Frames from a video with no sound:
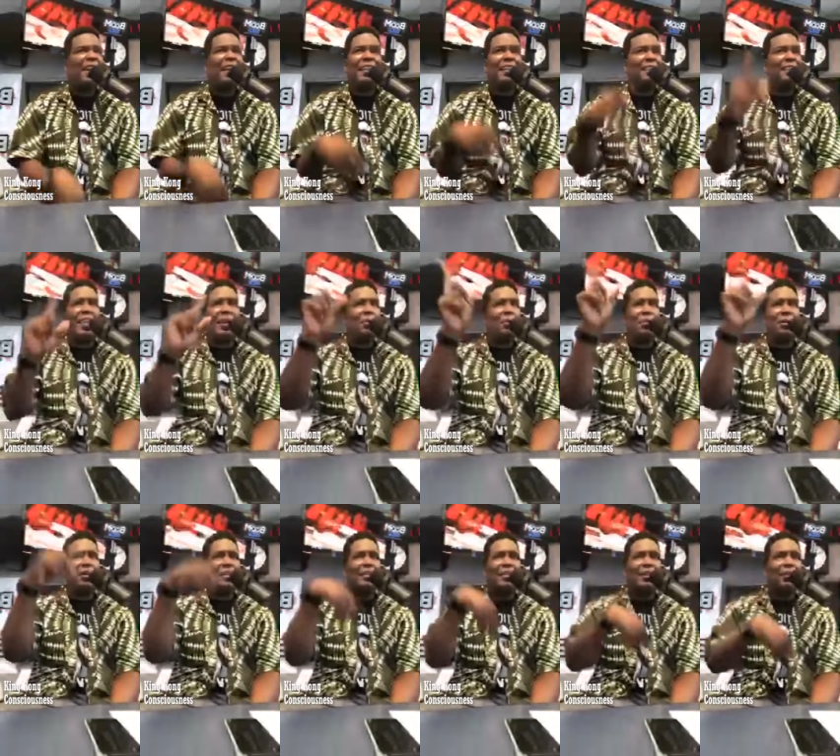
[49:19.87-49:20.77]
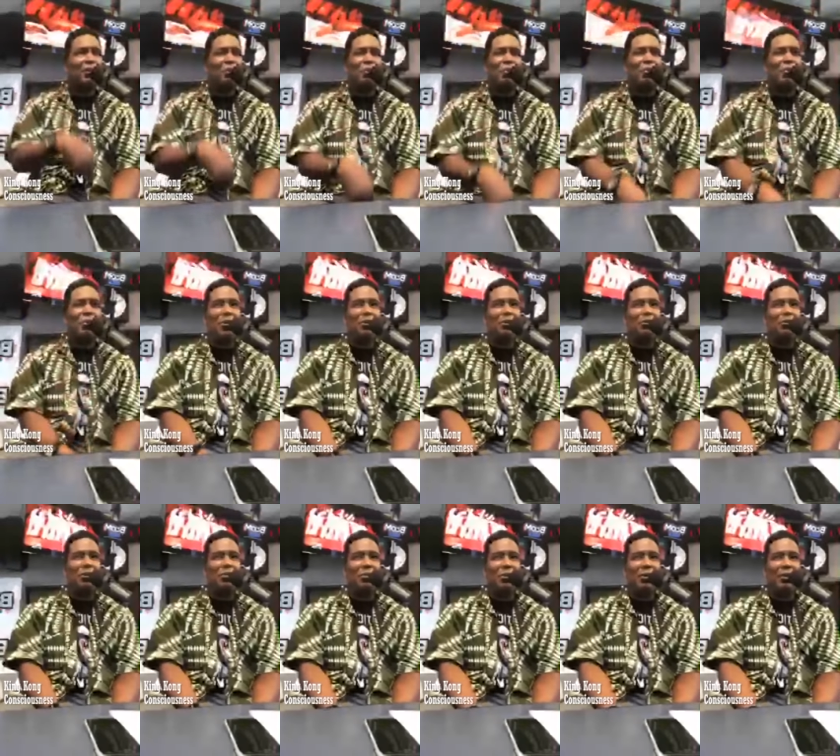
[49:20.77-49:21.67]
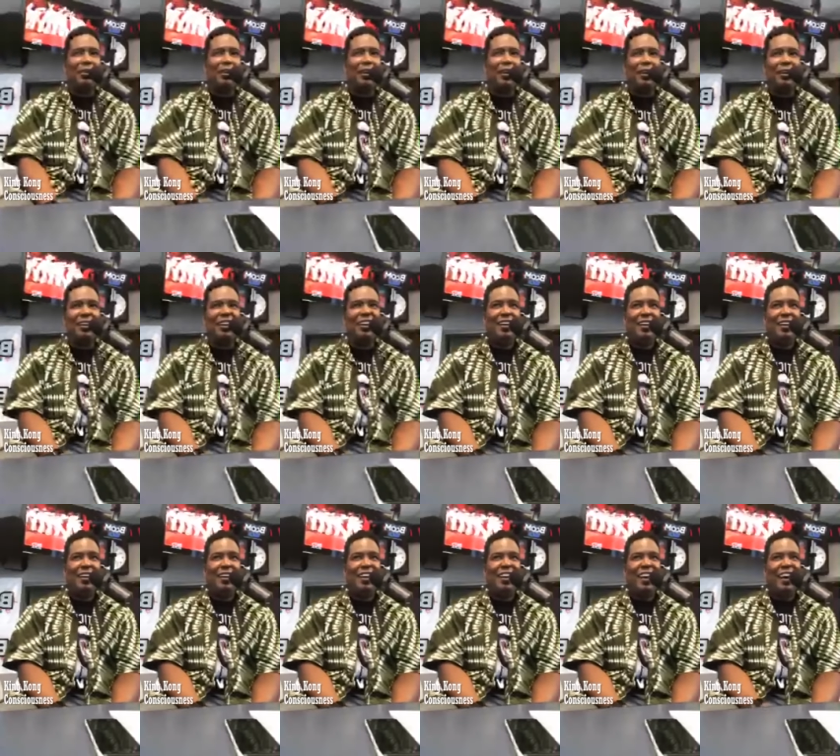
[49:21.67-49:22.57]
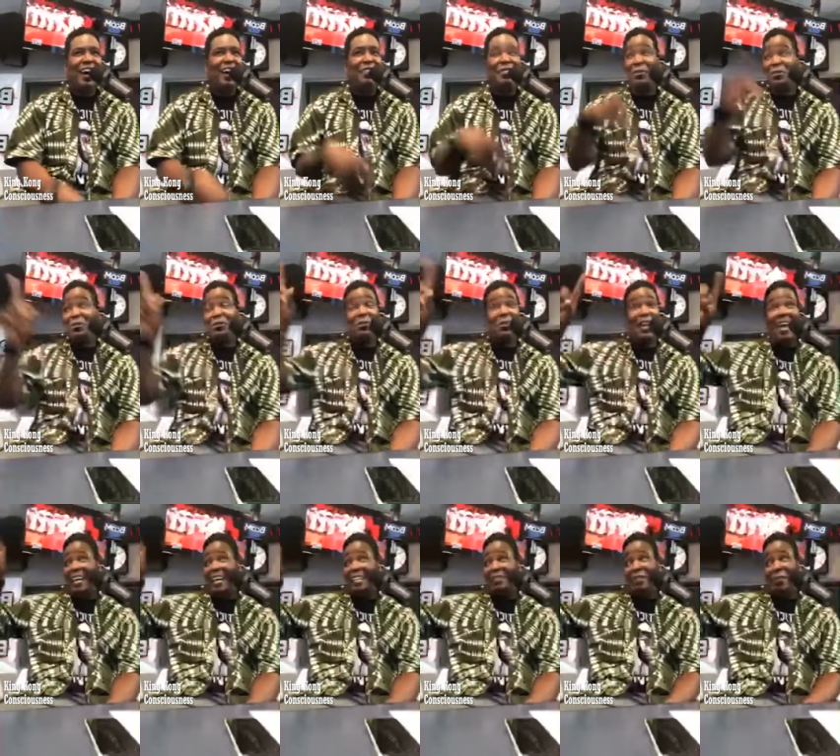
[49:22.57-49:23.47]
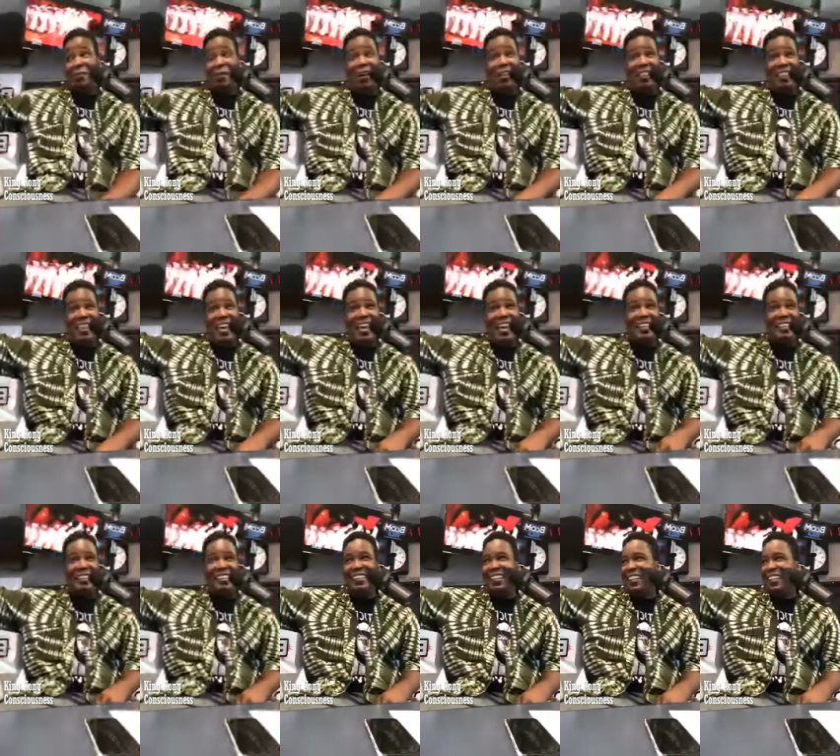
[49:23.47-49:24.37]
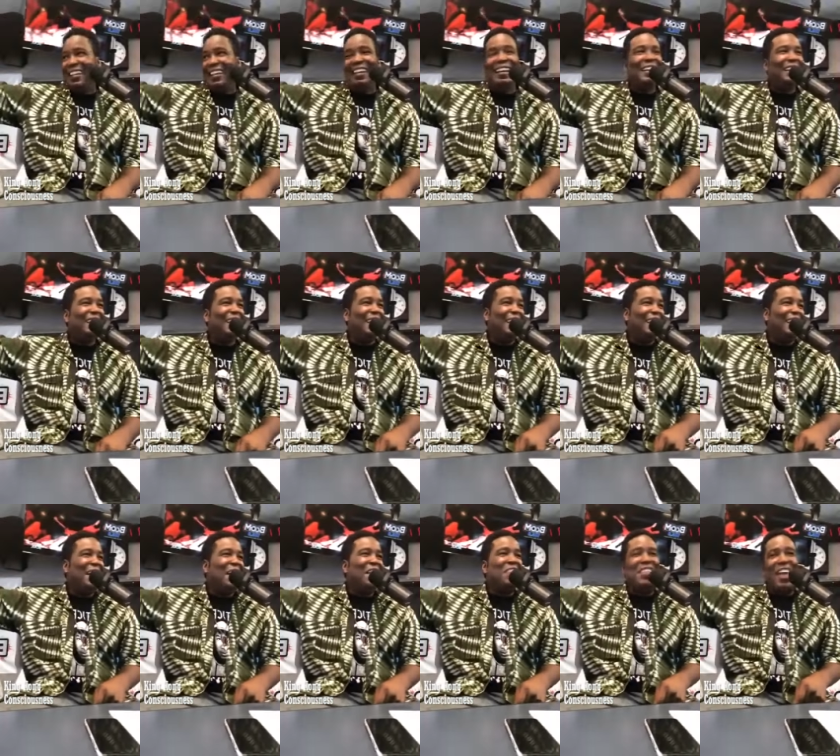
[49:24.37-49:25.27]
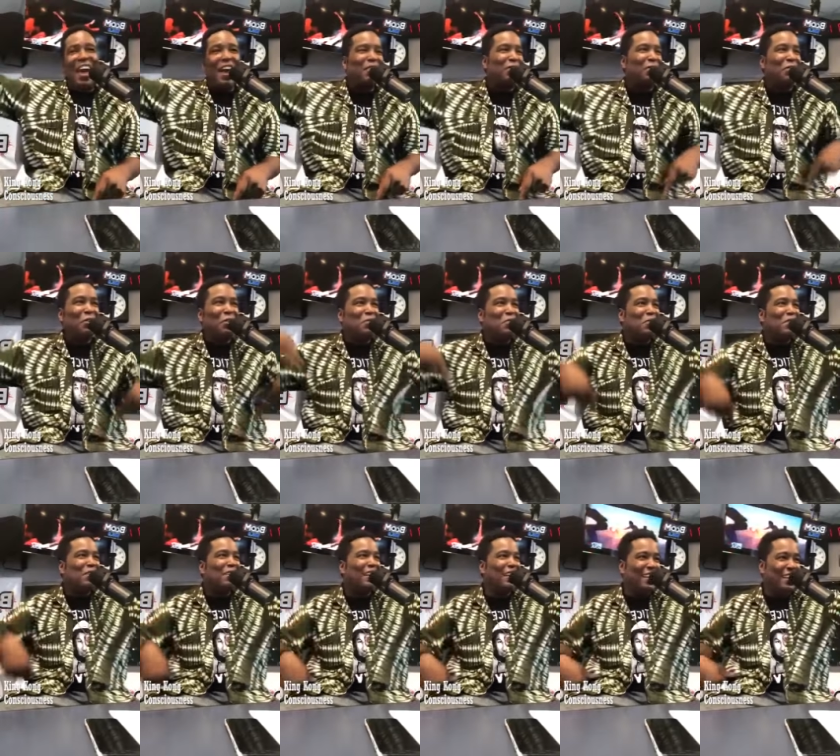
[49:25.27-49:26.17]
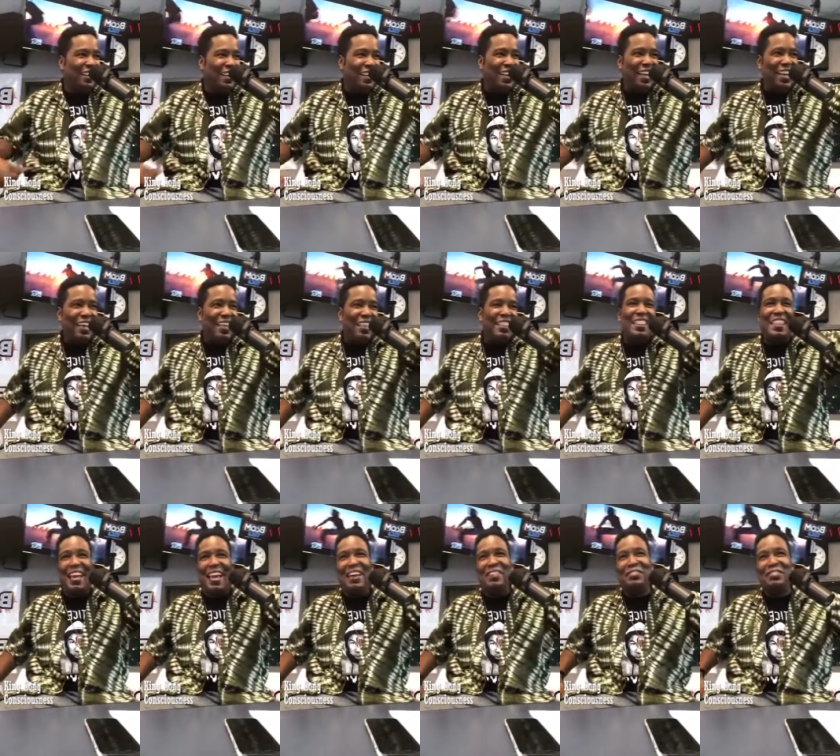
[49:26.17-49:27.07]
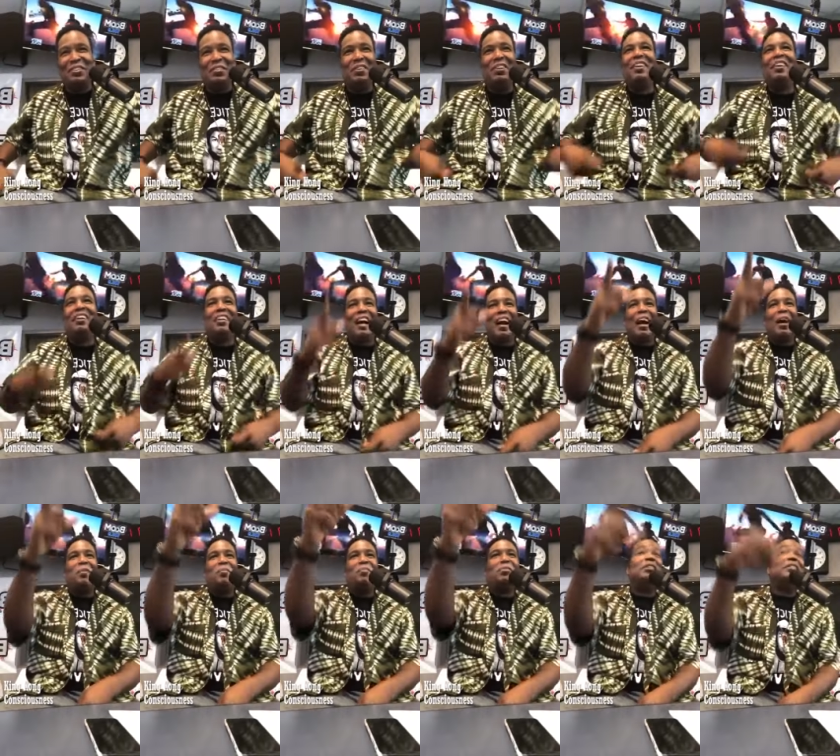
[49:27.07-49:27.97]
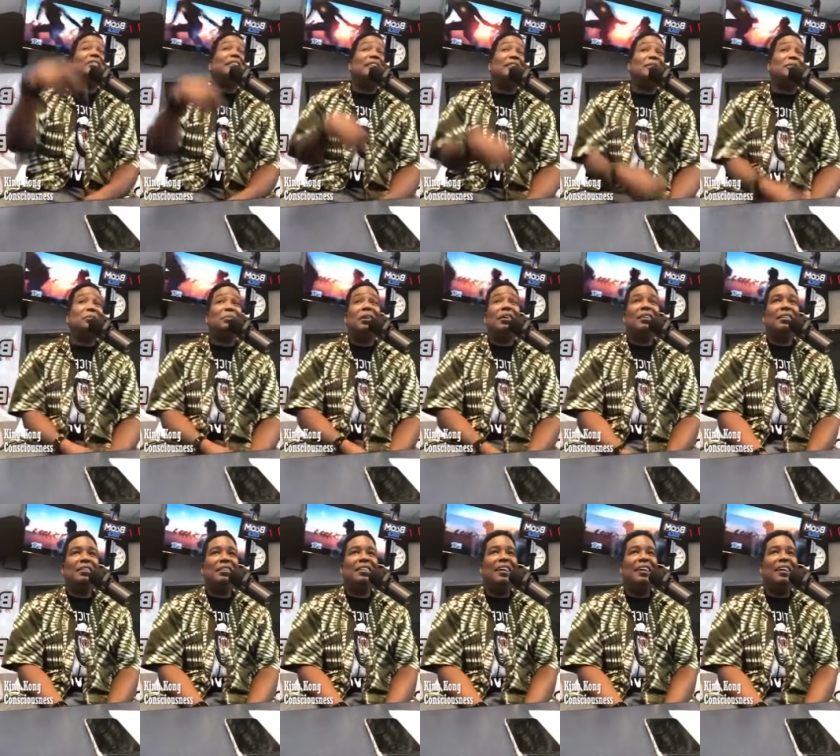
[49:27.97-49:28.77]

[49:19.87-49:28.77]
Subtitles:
And I didn't think we would get that on Boom 103.9. I thought you was going to ask me about that, that rumor, and that room. I appreciate you, brother.